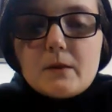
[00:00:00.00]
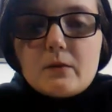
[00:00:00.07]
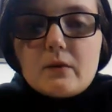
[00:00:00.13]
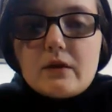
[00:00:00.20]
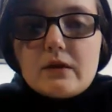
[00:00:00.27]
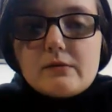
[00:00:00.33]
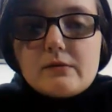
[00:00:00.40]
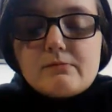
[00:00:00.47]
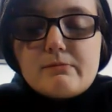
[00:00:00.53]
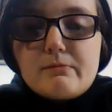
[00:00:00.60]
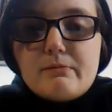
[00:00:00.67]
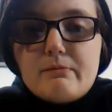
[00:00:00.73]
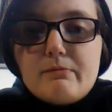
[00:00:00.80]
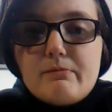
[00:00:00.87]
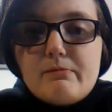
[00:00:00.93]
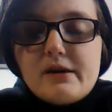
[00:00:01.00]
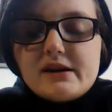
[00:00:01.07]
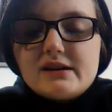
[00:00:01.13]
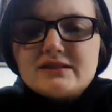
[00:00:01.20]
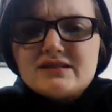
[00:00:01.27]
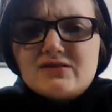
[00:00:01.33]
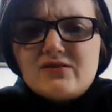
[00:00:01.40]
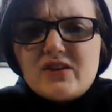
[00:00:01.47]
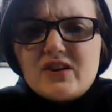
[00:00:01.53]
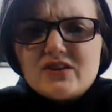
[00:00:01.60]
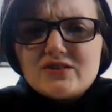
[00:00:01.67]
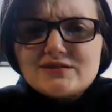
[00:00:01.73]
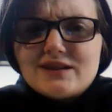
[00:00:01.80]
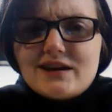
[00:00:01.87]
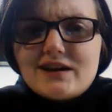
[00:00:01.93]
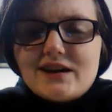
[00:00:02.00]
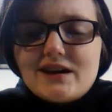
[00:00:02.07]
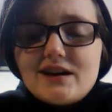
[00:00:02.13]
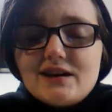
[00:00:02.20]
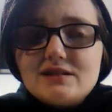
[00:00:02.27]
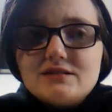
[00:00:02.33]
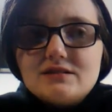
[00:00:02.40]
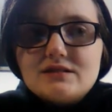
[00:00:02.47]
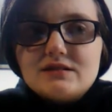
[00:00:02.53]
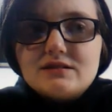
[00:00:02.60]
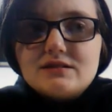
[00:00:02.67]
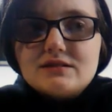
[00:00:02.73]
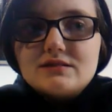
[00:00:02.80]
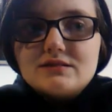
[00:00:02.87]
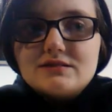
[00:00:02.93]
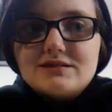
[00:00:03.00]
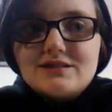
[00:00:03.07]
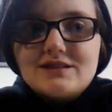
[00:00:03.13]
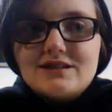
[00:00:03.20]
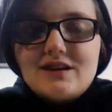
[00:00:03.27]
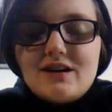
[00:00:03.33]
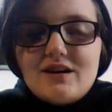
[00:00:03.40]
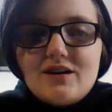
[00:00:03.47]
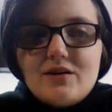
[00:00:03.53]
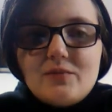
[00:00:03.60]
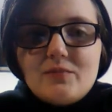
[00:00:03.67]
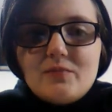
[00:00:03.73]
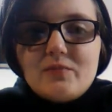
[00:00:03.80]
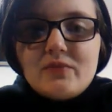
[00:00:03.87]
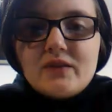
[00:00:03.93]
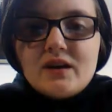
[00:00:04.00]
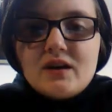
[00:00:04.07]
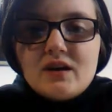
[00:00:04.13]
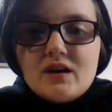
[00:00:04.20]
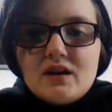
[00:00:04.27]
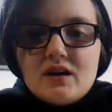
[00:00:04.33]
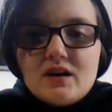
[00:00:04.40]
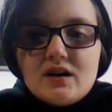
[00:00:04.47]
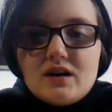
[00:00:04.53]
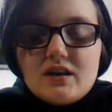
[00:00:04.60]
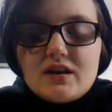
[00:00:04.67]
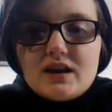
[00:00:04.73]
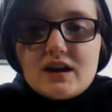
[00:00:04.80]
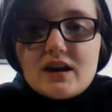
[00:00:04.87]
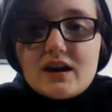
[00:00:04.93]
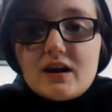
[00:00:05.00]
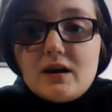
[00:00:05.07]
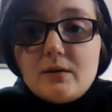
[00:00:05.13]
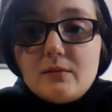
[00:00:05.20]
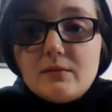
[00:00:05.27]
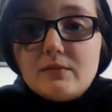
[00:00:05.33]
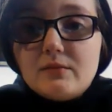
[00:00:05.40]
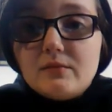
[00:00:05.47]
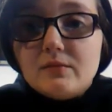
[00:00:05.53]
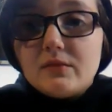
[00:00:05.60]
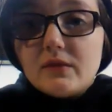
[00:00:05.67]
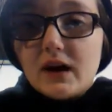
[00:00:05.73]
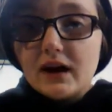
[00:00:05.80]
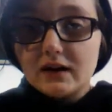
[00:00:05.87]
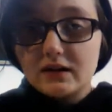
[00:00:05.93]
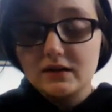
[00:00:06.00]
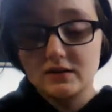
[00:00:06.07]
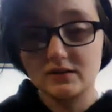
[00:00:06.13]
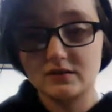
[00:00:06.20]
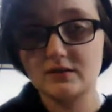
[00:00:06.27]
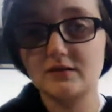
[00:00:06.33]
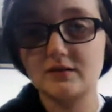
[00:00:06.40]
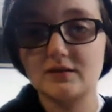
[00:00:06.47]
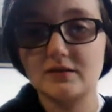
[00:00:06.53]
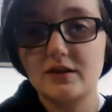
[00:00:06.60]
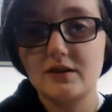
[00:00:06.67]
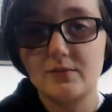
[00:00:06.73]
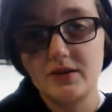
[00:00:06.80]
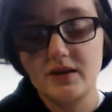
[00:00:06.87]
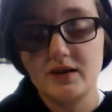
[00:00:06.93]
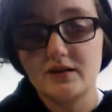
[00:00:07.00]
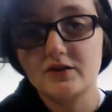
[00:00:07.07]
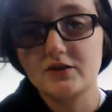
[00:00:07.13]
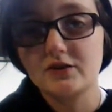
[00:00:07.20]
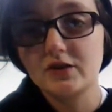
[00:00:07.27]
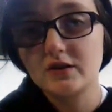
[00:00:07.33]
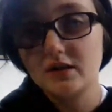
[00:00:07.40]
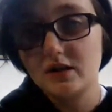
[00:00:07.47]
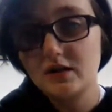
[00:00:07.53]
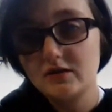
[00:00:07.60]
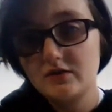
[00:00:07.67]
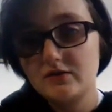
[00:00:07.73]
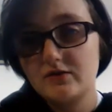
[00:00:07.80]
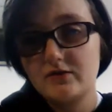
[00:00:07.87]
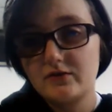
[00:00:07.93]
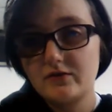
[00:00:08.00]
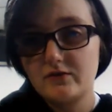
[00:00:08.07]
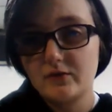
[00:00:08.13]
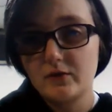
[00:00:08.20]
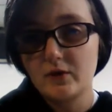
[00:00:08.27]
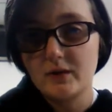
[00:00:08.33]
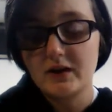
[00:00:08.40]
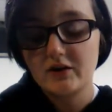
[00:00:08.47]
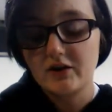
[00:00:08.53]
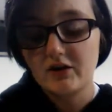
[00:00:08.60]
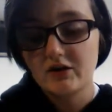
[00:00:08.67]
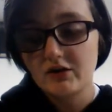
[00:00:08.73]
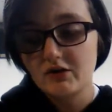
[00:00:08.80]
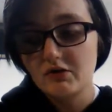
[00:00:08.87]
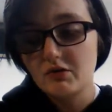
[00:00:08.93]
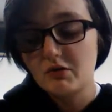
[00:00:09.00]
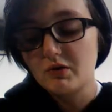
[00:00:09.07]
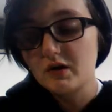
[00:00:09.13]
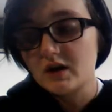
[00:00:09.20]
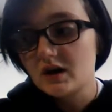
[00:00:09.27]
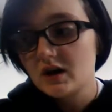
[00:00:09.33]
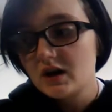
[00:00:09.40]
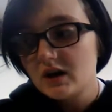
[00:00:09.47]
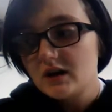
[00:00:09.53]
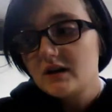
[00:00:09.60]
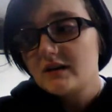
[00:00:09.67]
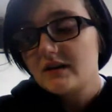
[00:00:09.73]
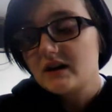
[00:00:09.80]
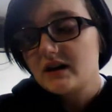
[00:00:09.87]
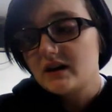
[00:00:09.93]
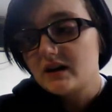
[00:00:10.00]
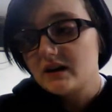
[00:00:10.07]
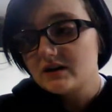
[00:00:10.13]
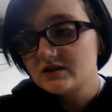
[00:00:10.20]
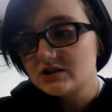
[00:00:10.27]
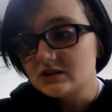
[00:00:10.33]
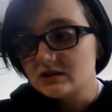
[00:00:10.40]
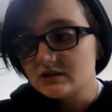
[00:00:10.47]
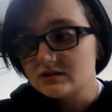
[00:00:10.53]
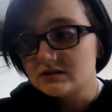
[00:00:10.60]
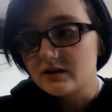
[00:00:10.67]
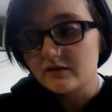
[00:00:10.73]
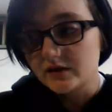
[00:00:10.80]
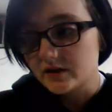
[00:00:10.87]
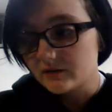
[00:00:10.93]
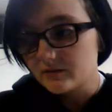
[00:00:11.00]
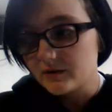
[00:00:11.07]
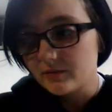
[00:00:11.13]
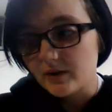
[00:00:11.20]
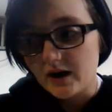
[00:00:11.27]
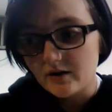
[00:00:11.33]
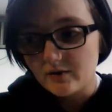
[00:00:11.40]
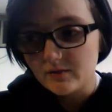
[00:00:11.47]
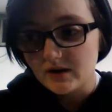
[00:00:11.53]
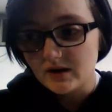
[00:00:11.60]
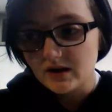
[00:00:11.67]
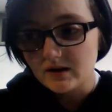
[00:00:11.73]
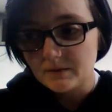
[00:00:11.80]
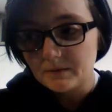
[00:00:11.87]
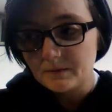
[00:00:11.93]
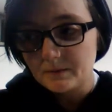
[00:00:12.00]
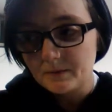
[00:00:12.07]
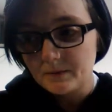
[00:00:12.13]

one of the biggest fears, I guess, is that I'm not gonna be good enough for my daughter, or that she's never gonna be proud of me.